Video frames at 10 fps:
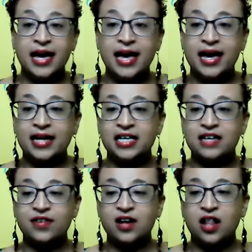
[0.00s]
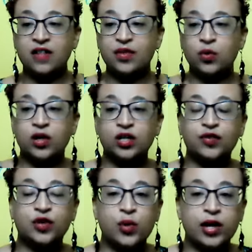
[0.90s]
And given all of the
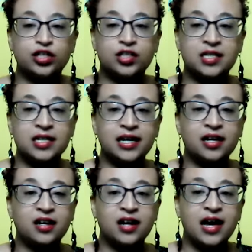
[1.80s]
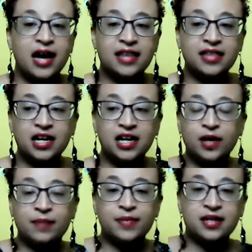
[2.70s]
wonderful questions in there, I thought it
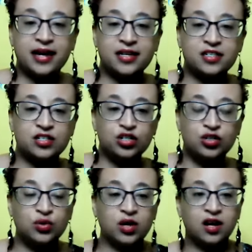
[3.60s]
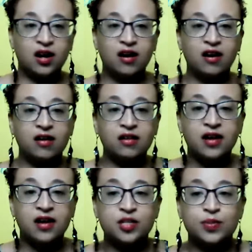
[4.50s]
might be nice to do a
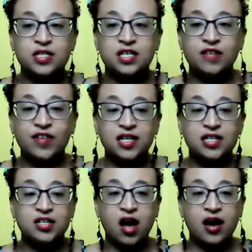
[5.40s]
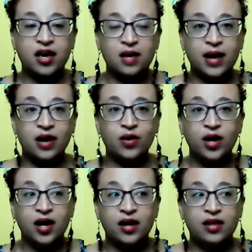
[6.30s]
call specifically talking
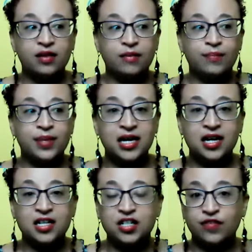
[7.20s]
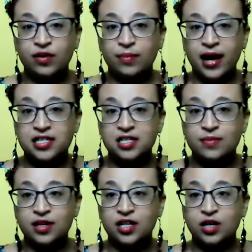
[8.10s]
about being a different
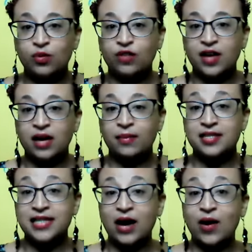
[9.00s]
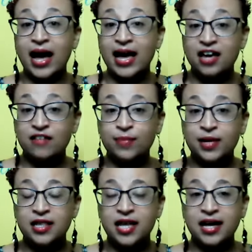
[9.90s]
possibility with families, how I have
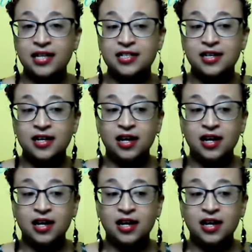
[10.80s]
been that,